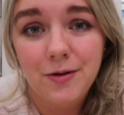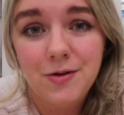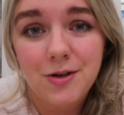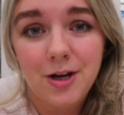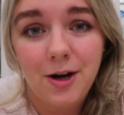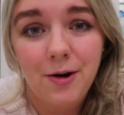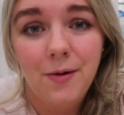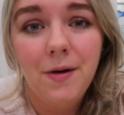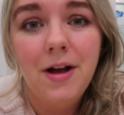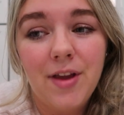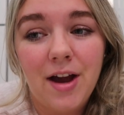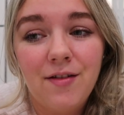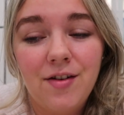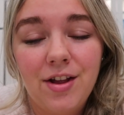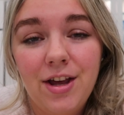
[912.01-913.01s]
So
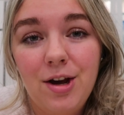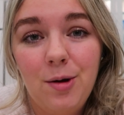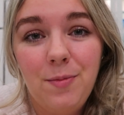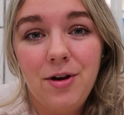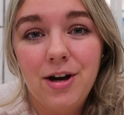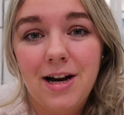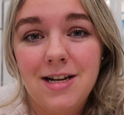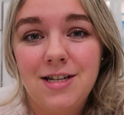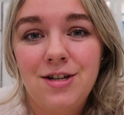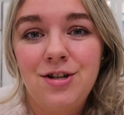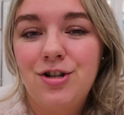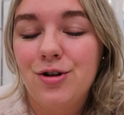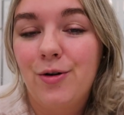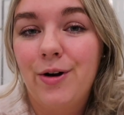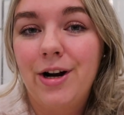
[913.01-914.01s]
I really hope you guys
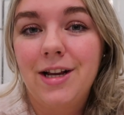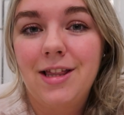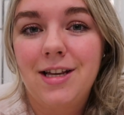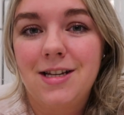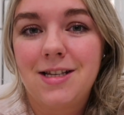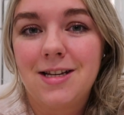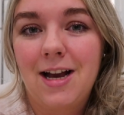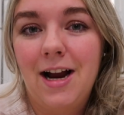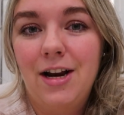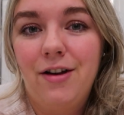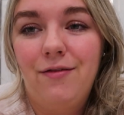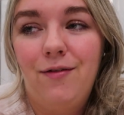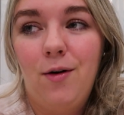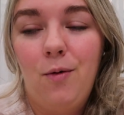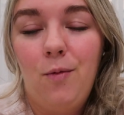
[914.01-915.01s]
enjoyed this kind of